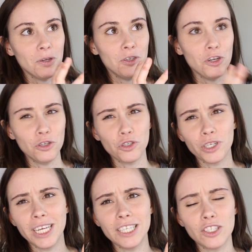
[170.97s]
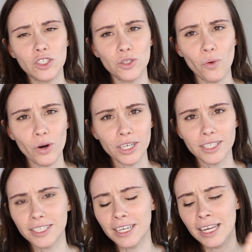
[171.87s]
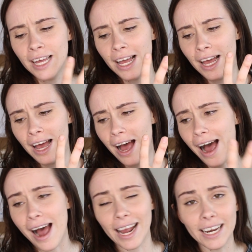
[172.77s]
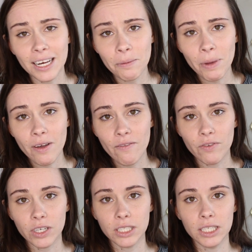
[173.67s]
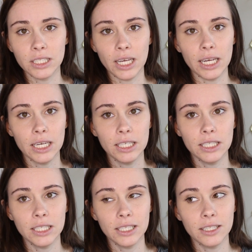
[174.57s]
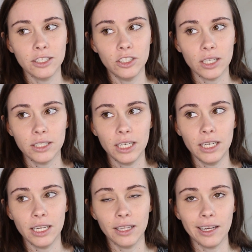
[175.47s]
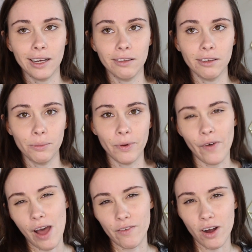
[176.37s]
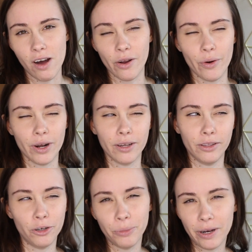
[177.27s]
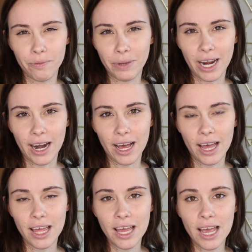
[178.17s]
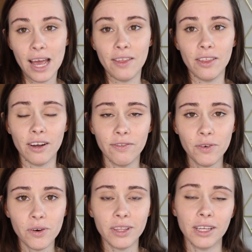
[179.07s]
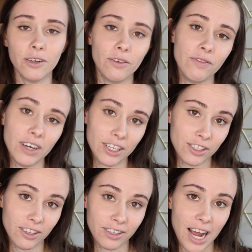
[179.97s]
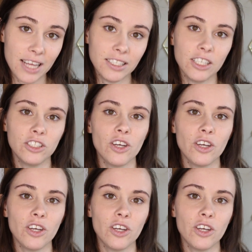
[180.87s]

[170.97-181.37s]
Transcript: nutrient sourced item versus like just eating like a little bit of avocado or a little bit of banana and then they're full and they don't finish the rest. And